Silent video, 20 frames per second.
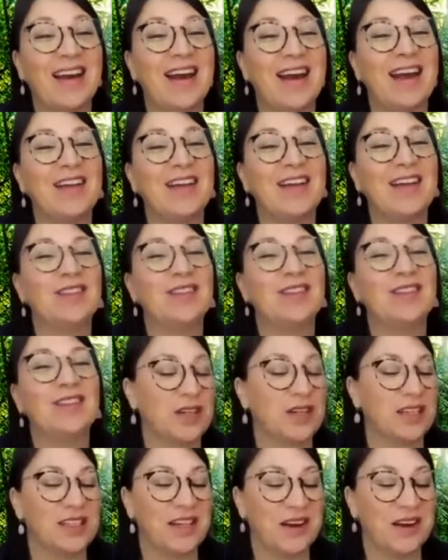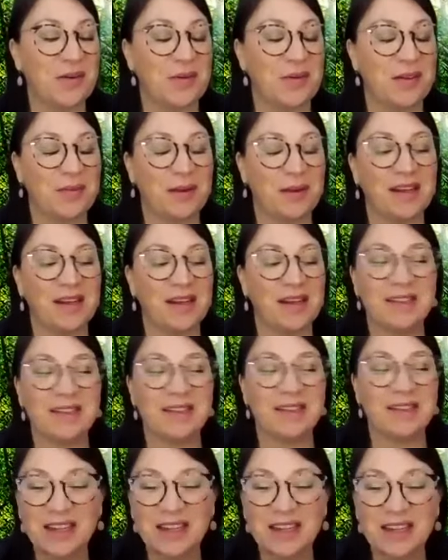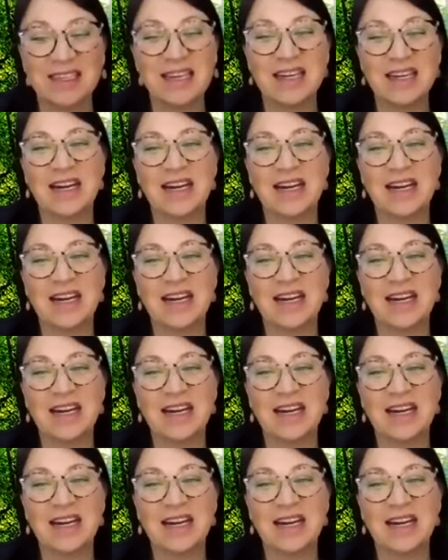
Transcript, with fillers: and I look forward to sharing with my students.